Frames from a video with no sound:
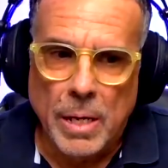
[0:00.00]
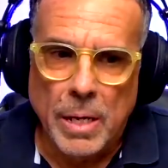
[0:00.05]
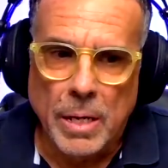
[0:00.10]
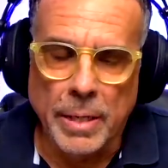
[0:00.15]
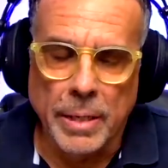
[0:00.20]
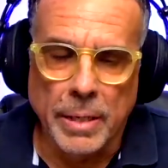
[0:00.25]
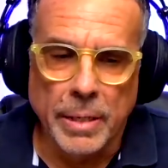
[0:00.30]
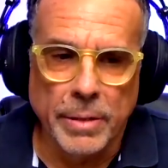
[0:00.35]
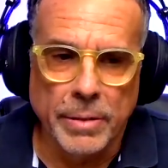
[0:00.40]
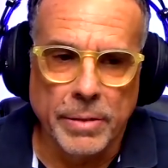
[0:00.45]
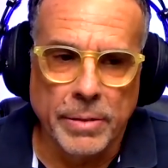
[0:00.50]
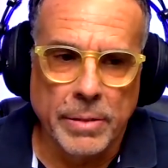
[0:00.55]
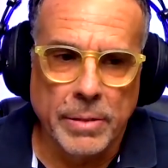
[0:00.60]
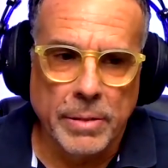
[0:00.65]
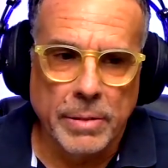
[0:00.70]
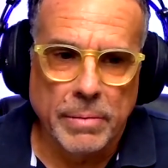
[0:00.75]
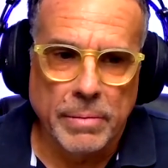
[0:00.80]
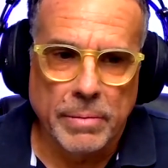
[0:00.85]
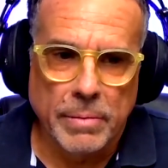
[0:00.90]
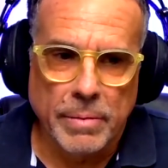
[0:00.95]

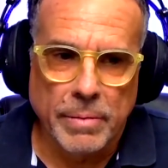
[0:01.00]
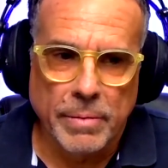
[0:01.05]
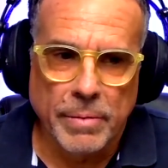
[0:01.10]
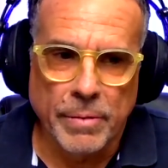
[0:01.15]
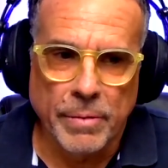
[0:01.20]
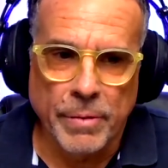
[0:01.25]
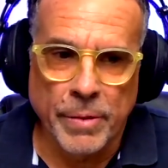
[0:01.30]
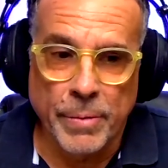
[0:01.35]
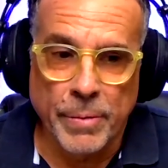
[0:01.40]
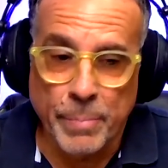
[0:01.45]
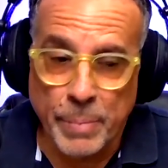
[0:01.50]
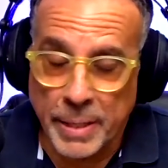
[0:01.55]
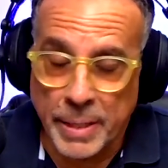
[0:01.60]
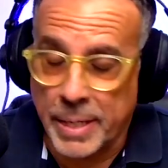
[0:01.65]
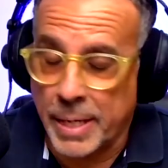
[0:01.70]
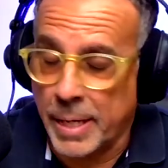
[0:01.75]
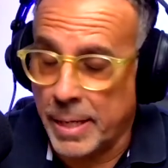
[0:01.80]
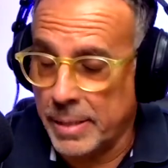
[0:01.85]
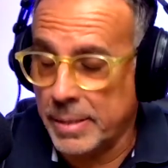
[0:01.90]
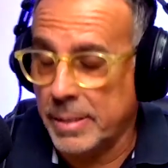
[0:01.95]
is
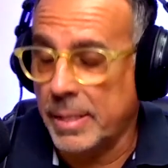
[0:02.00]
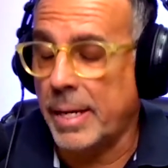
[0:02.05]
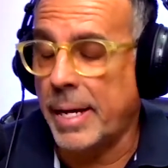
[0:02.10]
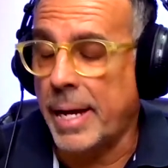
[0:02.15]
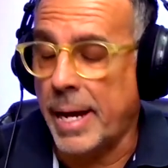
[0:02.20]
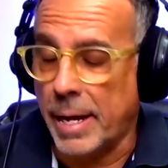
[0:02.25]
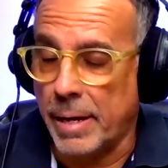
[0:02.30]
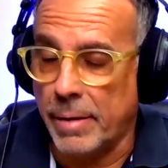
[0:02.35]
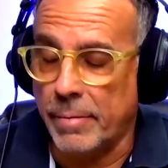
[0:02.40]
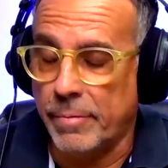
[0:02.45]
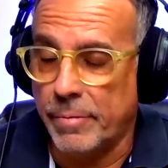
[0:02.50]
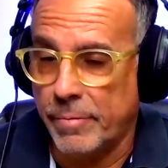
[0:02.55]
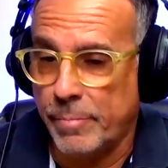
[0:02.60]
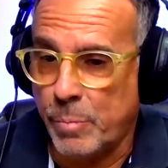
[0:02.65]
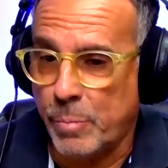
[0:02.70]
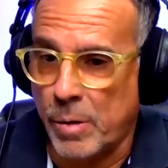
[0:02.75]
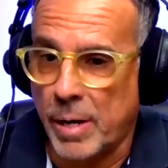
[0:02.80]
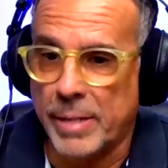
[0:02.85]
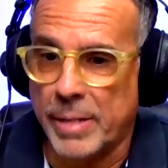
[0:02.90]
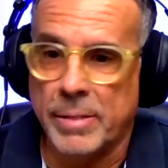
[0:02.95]
because they have
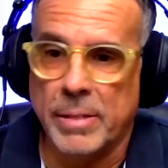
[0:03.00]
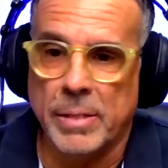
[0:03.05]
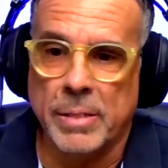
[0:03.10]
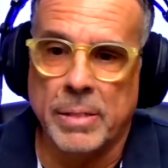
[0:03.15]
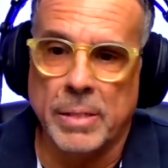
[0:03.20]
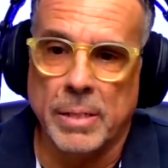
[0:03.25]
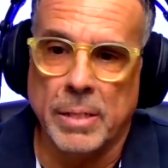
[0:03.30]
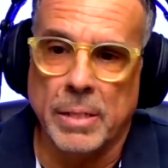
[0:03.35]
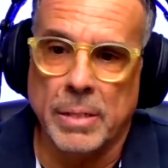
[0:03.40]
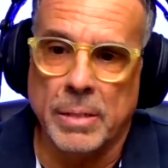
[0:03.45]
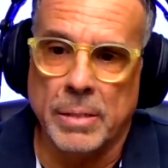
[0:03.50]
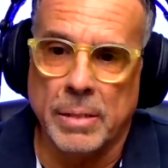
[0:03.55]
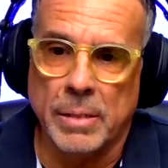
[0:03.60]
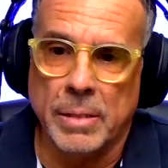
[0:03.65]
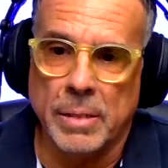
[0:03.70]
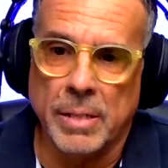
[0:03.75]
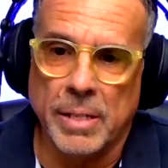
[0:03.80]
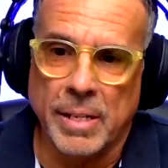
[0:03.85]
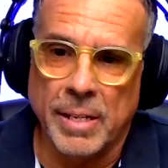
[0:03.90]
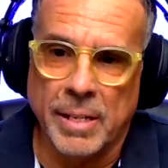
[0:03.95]
processes
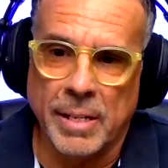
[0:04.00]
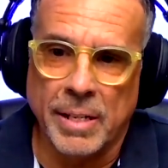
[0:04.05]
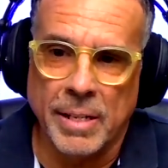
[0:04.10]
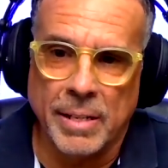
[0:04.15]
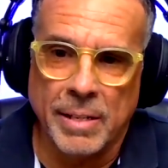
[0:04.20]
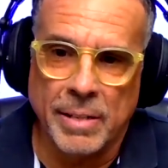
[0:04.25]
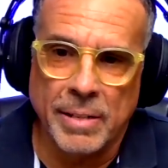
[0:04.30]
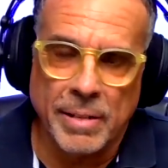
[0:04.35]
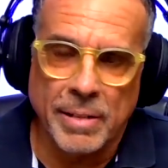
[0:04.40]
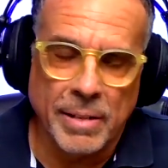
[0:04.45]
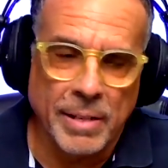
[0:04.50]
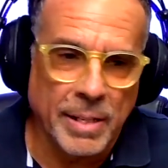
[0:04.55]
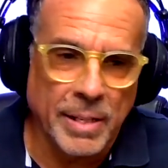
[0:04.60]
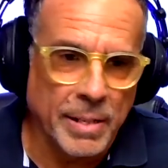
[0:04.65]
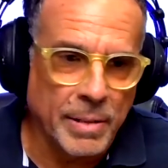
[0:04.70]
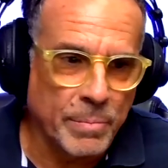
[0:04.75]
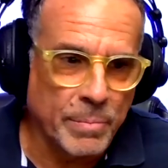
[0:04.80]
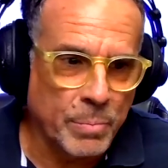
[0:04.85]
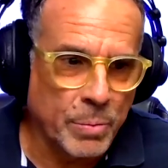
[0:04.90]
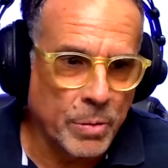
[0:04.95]
and
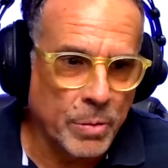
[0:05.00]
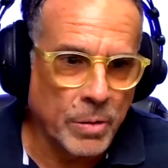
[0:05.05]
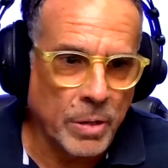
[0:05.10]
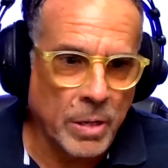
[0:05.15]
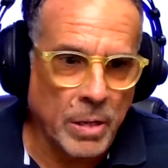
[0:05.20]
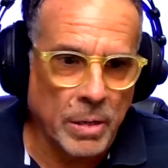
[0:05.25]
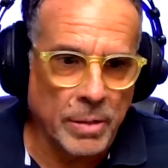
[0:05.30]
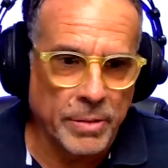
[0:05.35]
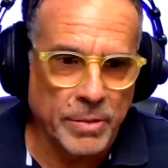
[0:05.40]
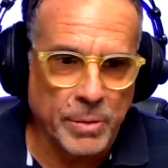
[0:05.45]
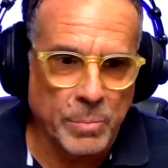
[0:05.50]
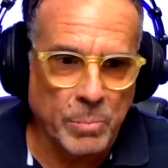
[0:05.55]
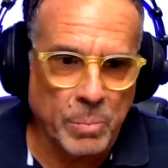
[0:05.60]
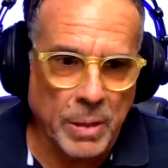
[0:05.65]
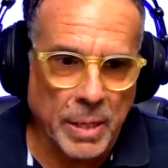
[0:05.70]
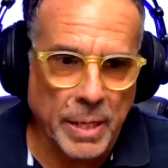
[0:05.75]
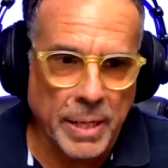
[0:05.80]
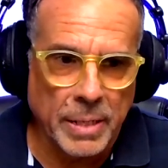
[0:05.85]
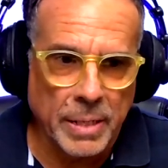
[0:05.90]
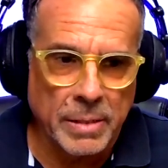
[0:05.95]
protocols in
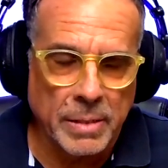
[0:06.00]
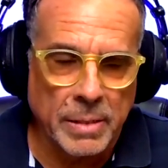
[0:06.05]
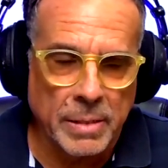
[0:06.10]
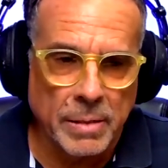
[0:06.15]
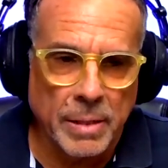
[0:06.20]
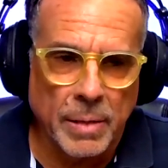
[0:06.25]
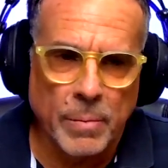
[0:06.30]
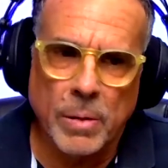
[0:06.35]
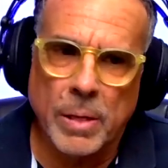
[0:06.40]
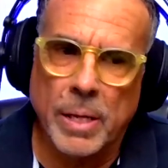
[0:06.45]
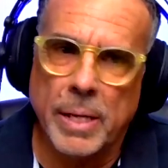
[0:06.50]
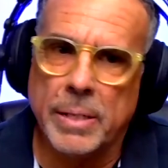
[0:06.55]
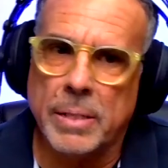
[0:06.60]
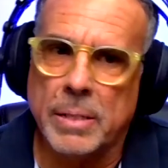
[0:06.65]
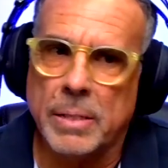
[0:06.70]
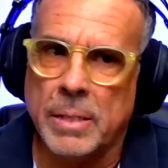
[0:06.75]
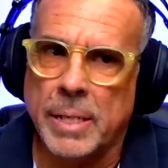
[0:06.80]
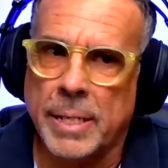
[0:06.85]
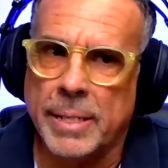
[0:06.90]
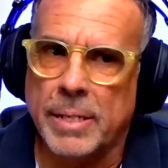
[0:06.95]
place, they're like, well,
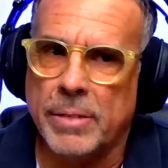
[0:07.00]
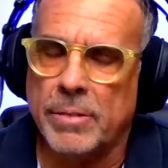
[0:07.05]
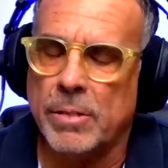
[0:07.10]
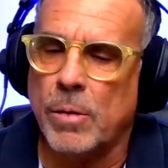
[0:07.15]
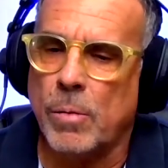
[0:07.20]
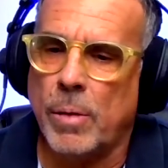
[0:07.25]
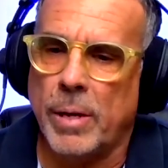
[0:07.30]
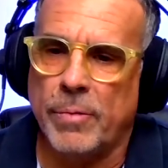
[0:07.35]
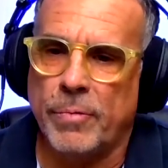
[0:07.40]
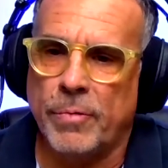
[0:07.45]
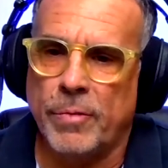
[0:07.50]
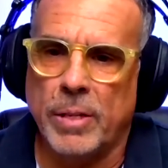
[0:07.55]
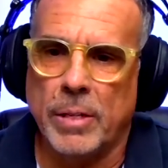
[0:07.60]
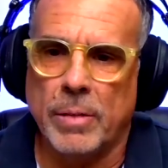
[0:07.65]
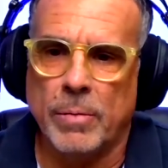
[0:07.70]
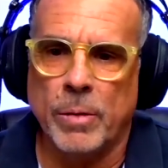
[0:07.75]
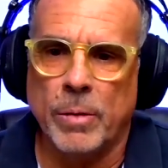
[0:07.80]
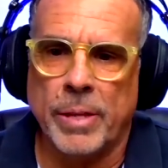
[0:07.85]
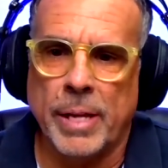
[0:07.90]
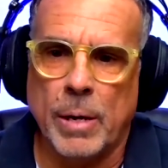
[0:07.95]
that doesn't quite fit
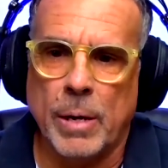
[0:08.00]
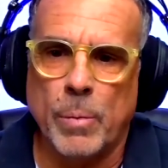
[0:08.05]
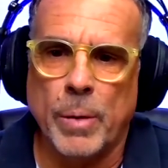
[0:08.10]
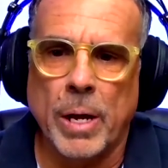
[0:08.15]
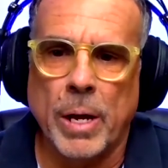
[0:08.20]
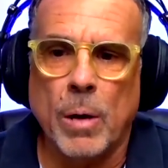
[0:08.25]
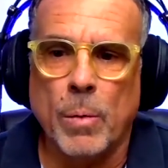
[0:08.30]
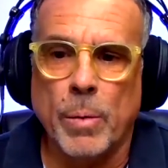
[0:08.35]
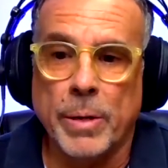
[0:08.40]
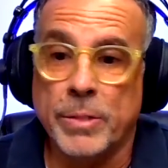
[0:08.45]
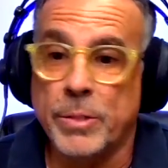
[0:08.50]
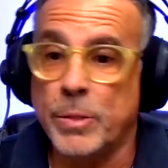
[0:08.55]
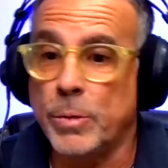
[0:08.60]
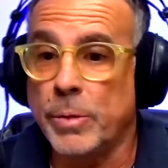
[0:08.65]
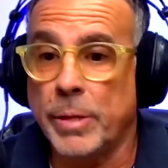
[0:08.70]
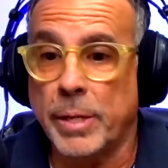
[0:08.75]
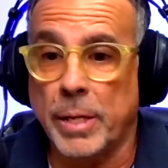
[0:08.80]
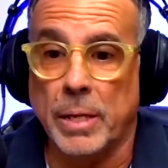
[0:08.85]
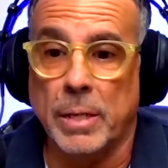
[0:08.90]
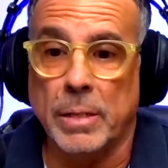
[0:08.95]
with how we always do
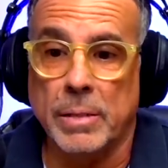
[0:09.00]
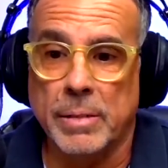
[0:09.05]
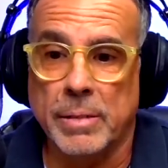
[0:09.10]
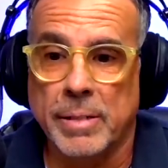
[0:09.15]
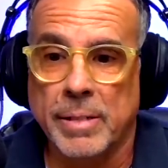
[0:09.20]
things,